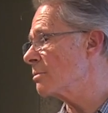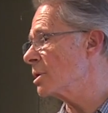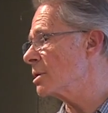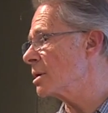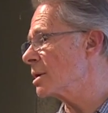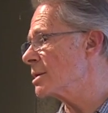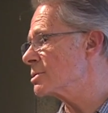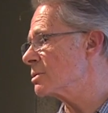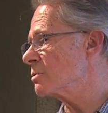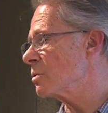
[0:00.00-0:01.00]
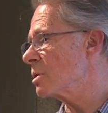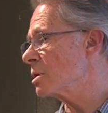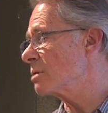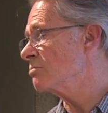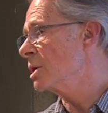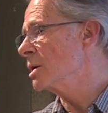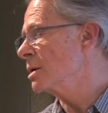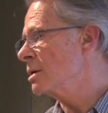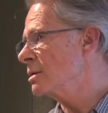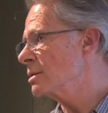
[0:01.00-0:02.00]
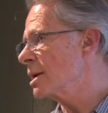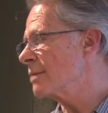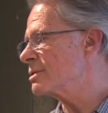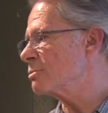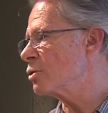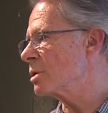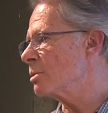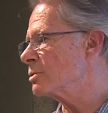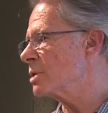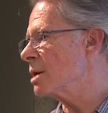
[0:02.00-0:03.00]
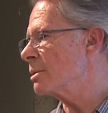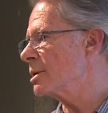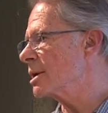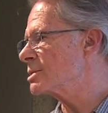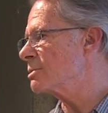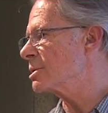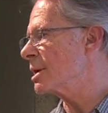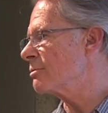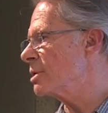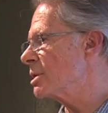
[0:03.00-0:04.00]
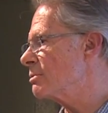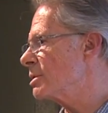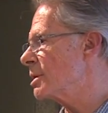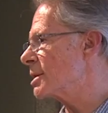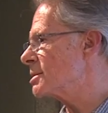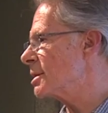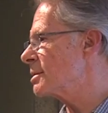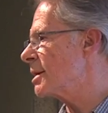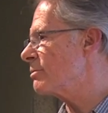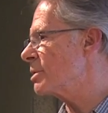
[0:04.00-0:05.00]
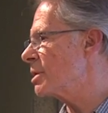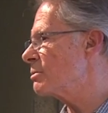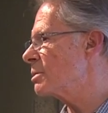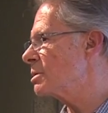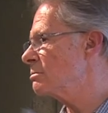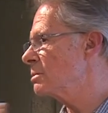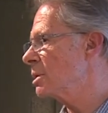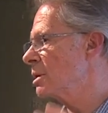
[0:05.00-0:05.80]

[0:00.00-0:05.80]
I mean, the young guys go to war, they have some horrible trauma, next week they have another one, the next day they have another one,